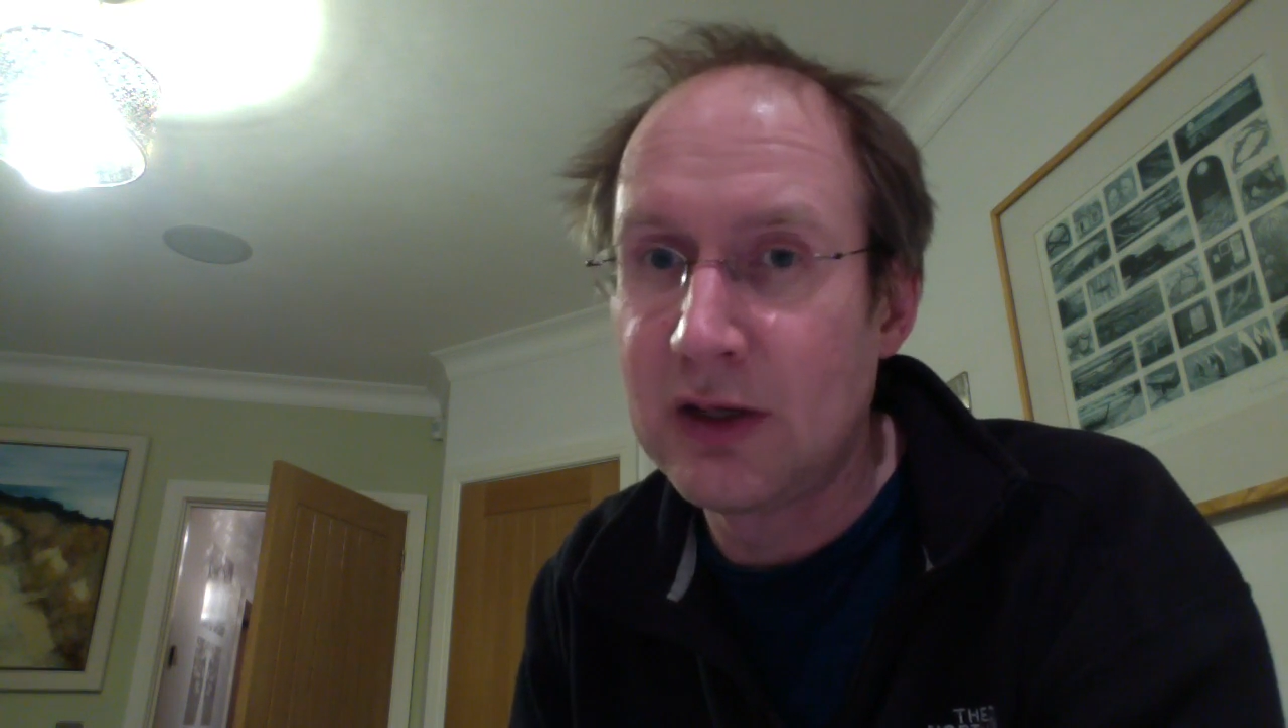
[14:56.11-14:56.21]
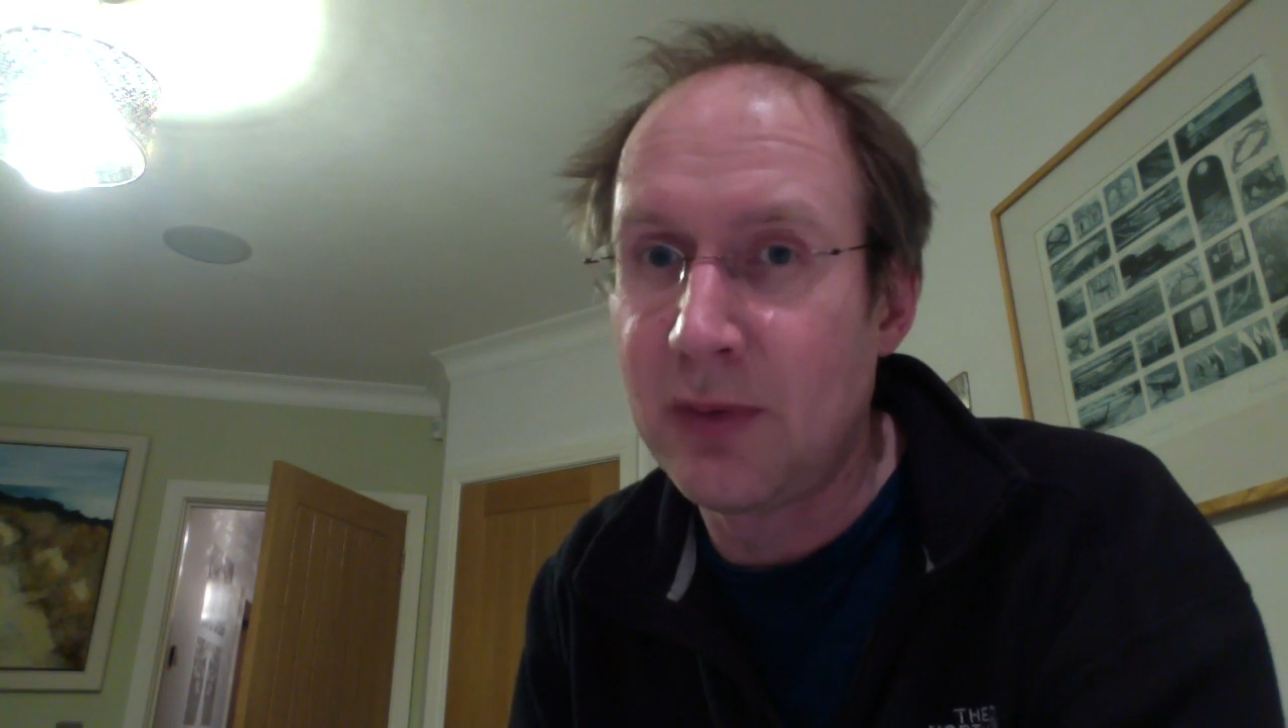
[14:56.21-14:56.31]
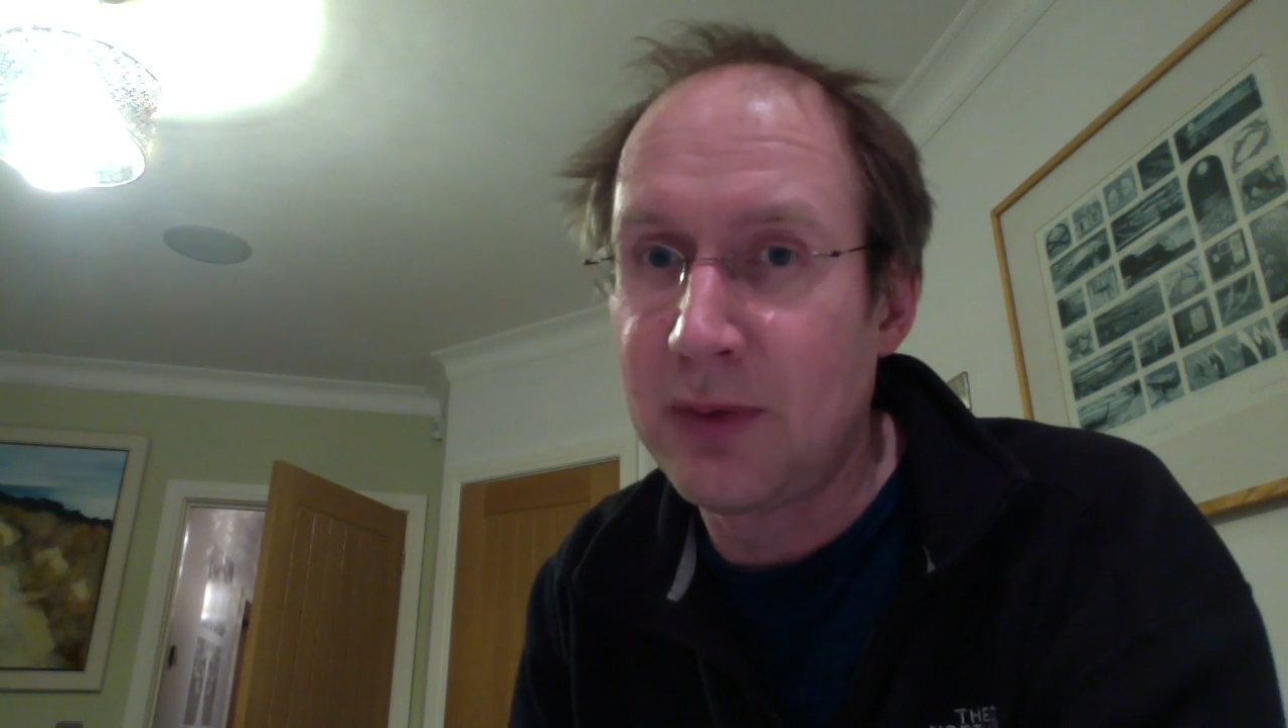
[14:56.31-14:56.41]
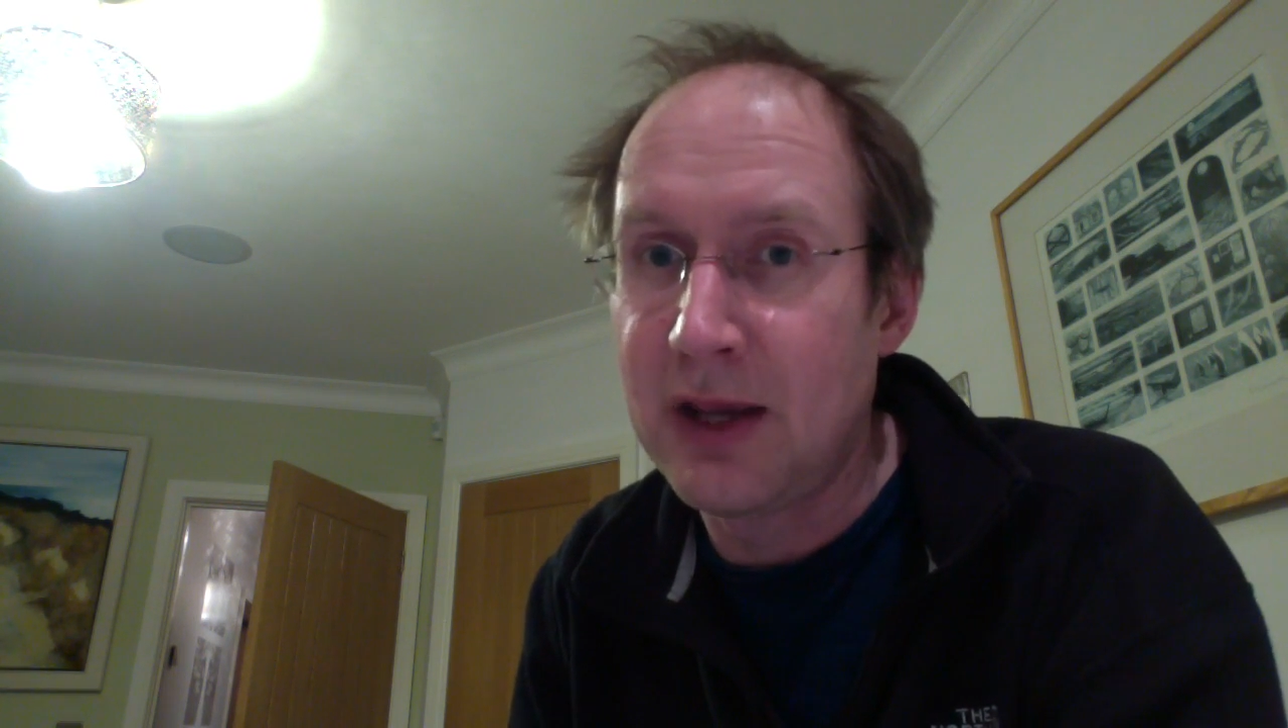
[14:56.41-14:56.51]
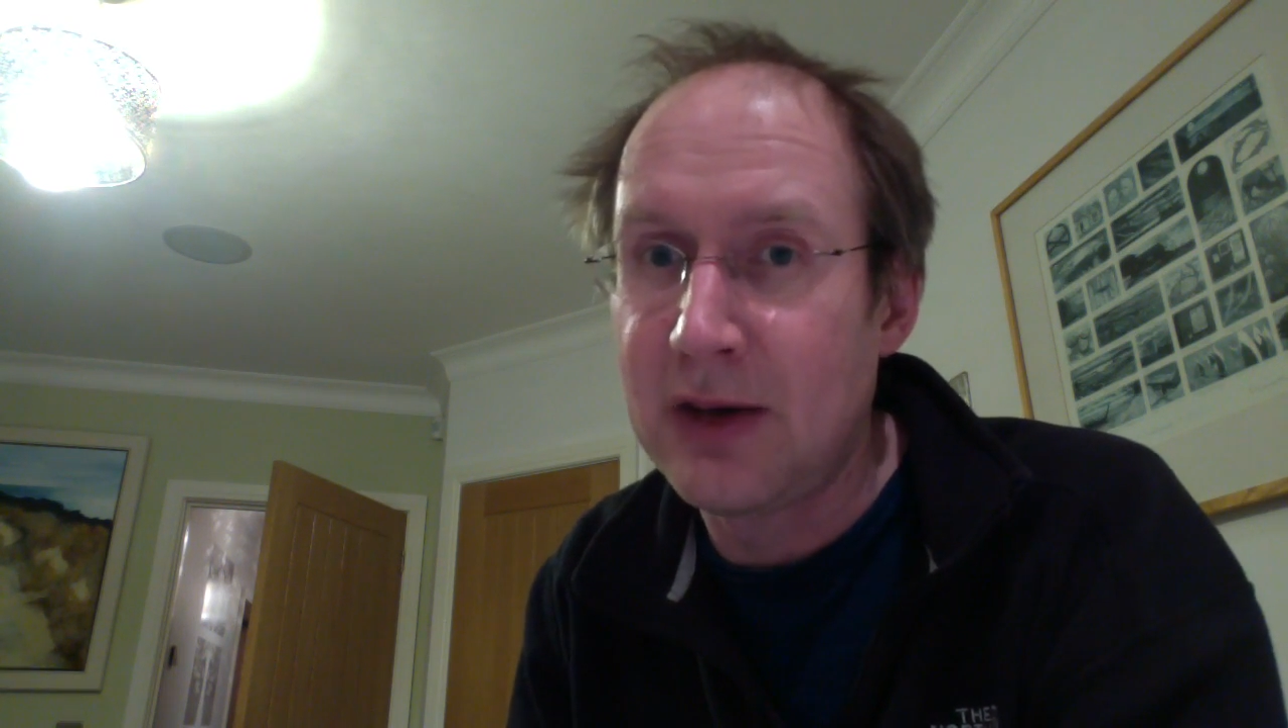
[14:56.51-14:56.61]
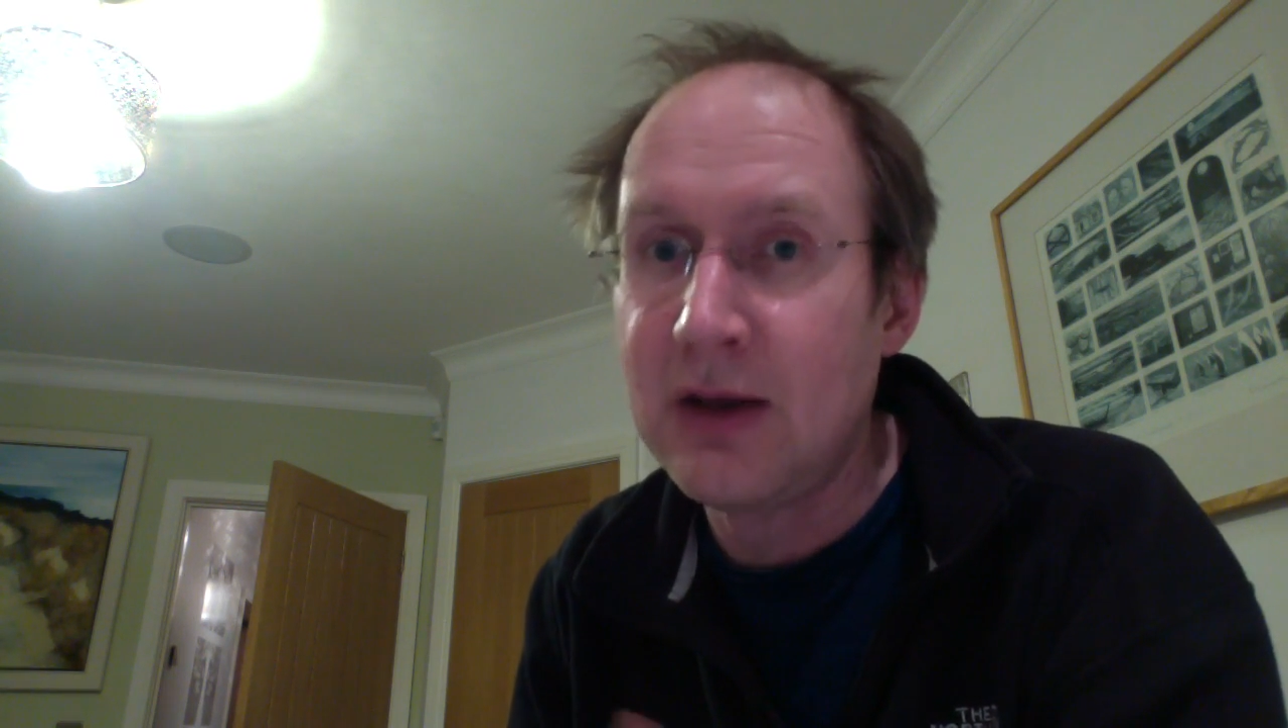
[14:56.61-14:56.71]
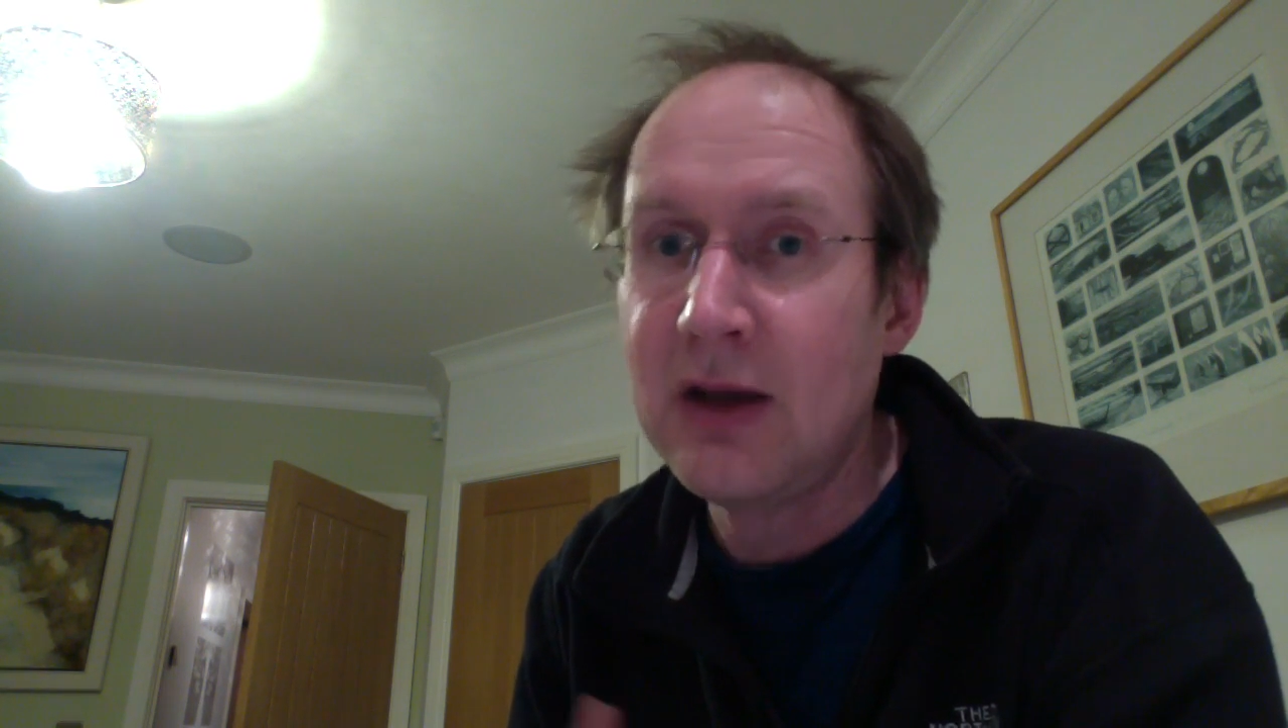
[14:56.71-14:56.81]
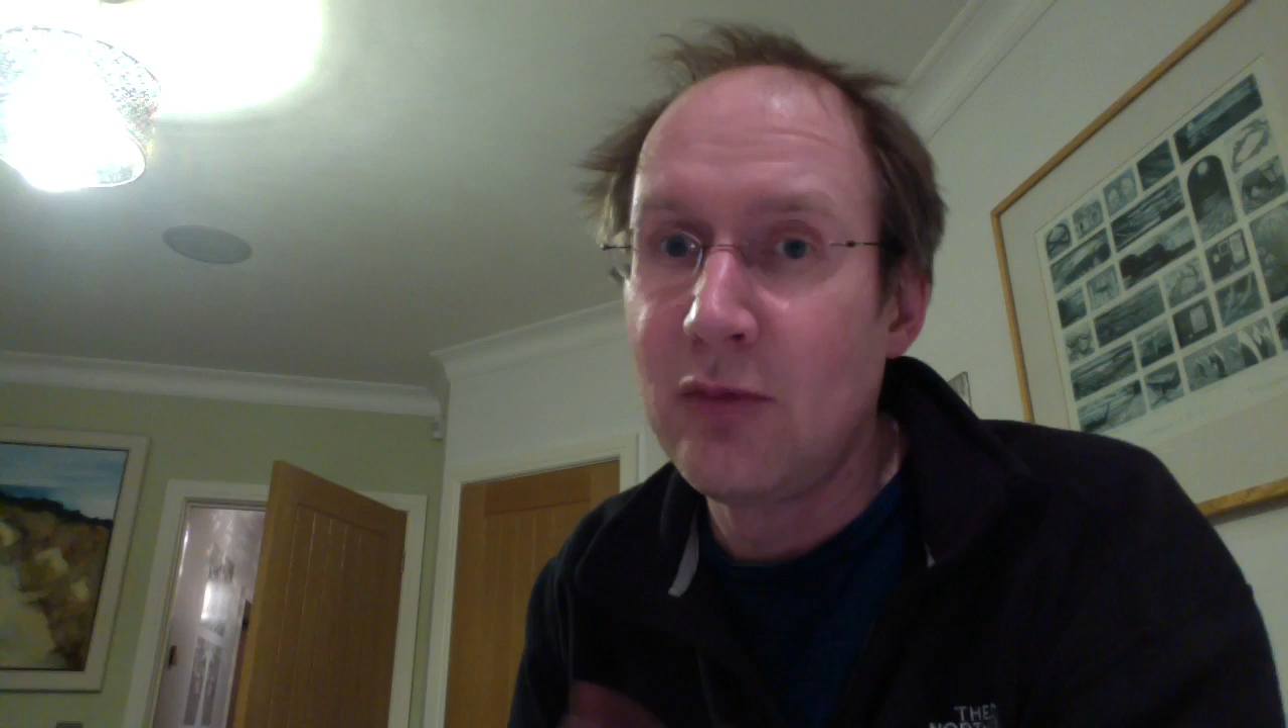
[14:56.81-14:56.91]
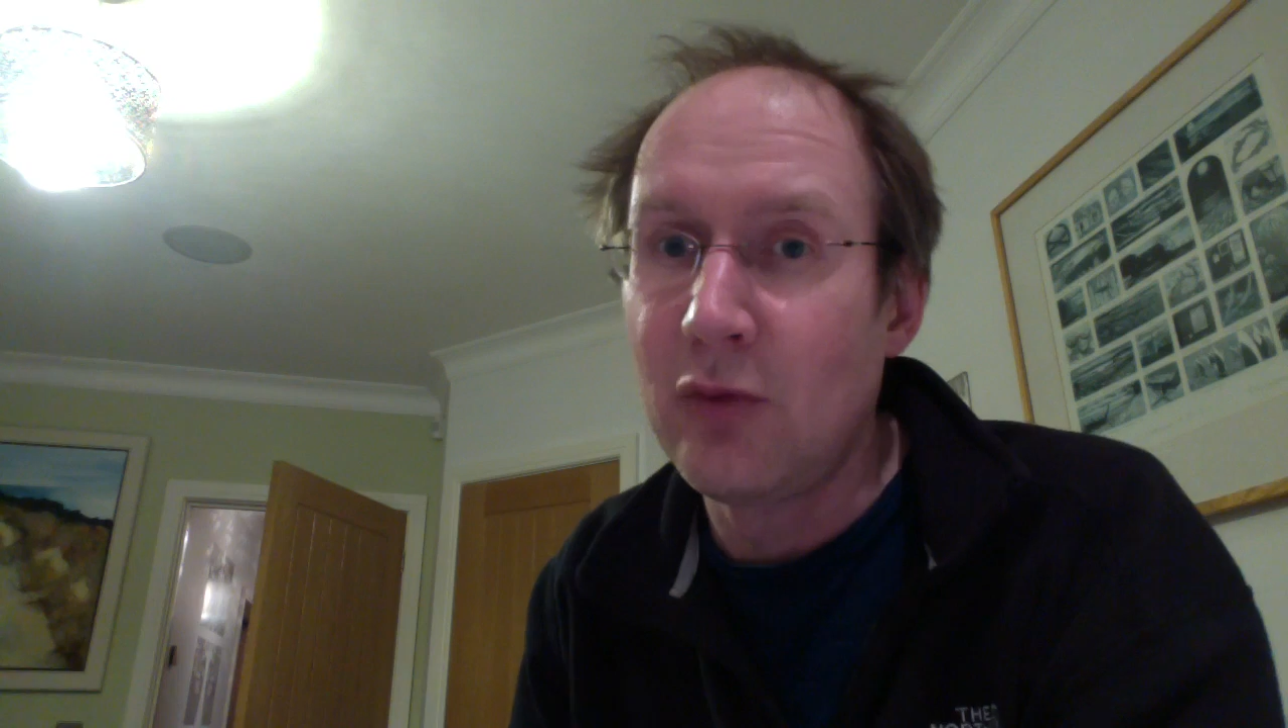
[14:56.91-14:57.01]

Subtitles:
then